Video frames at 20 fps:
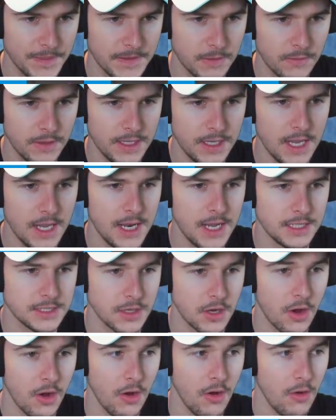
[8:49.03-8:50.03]
We did it!
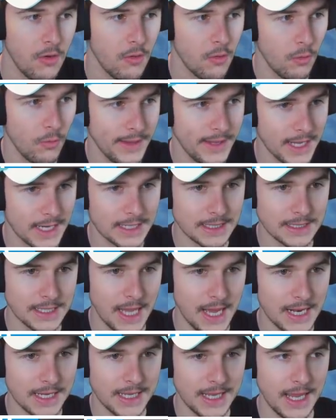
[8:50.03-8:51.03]
Oh, we got a
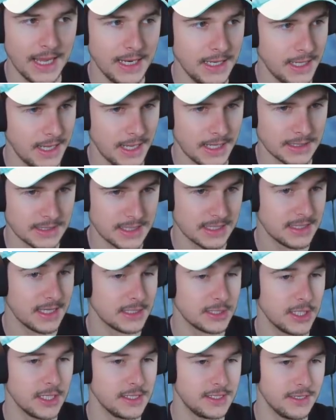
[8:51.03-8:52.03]
lot of candy canes. That's
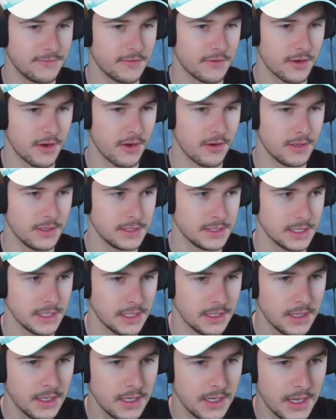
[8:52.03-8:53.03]
actually a different currency.
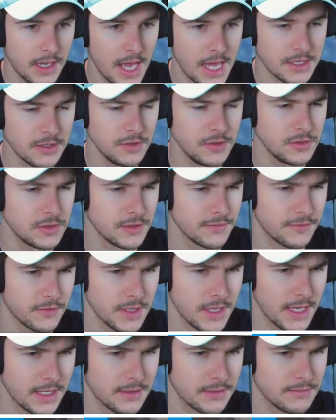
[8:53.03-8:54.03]
And you use it for
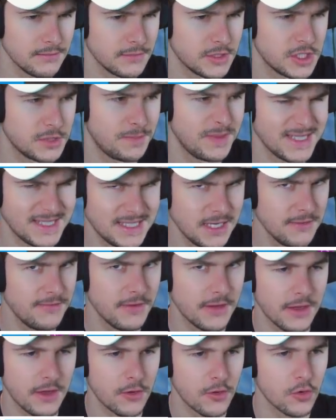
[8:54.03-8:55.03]
like
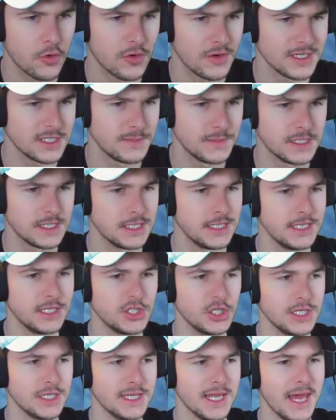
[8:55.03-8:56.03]
specific Christmas
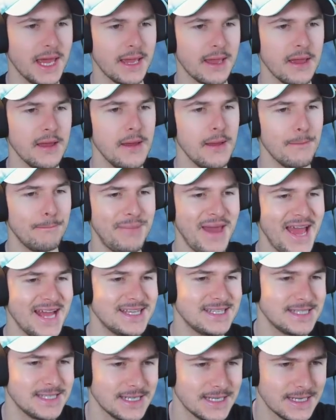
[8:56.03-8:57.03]
edition, like
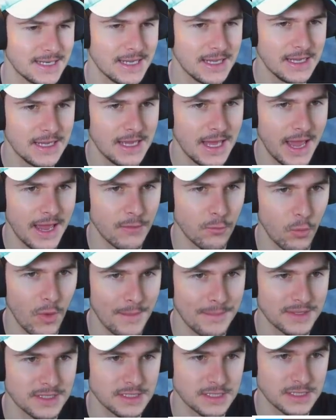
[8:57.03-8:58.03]
pets and, and
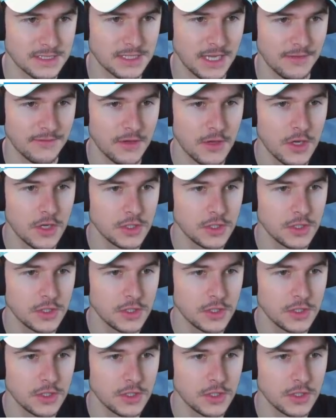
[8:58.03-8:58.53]
weapons and stuff.